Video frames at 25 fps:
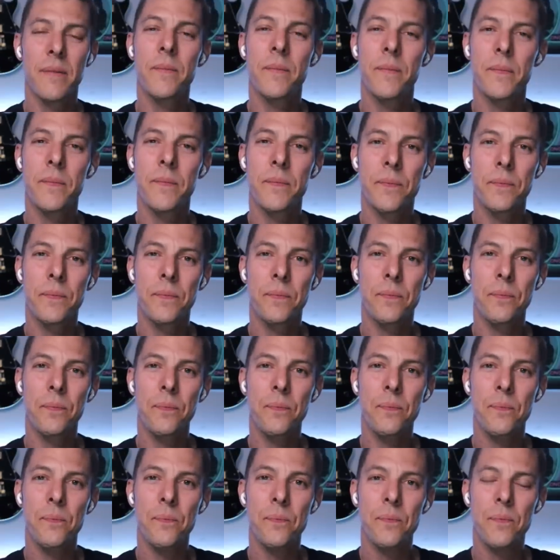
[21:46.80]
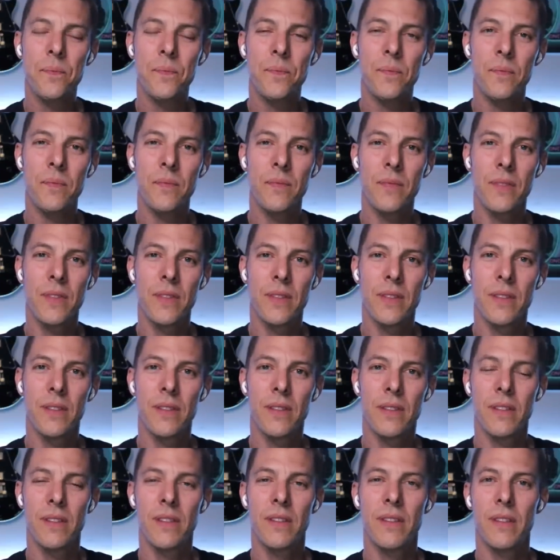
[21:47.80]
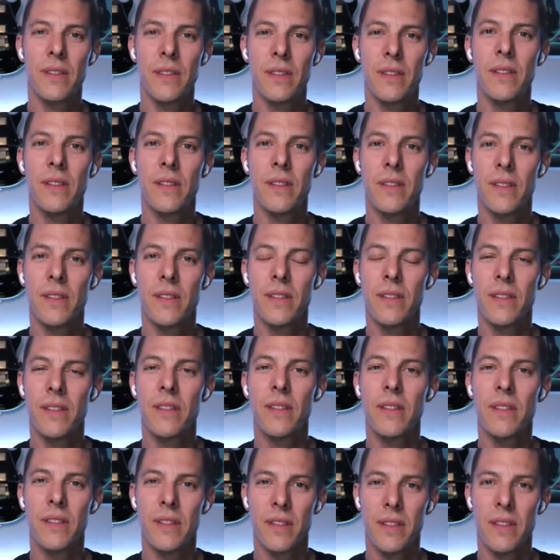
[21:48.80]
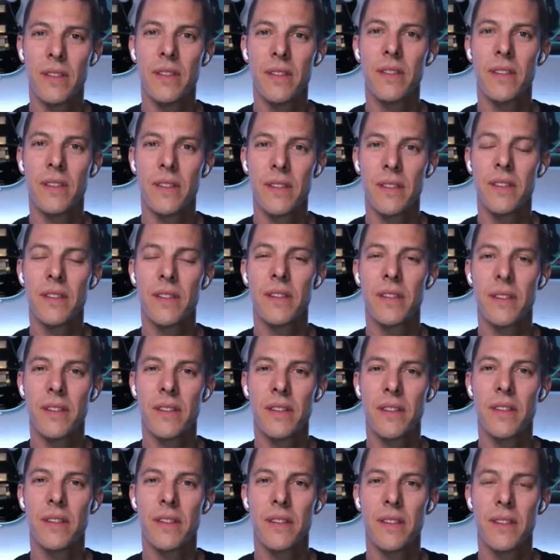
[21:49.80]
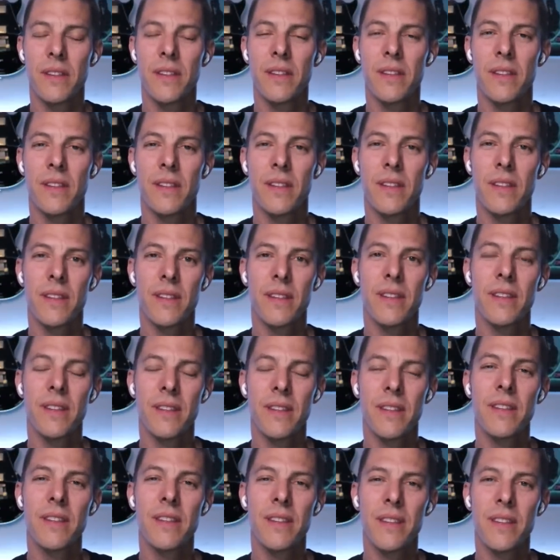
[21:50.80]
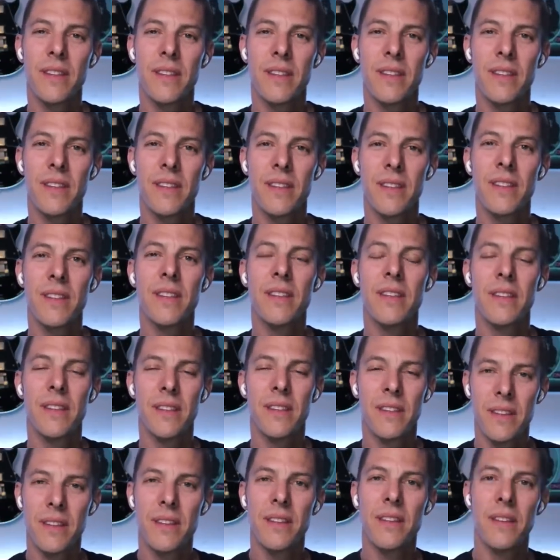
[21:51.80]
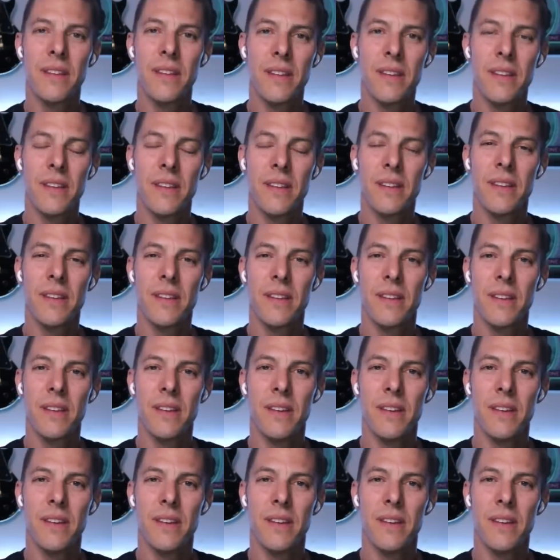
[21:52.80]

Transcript: (silent)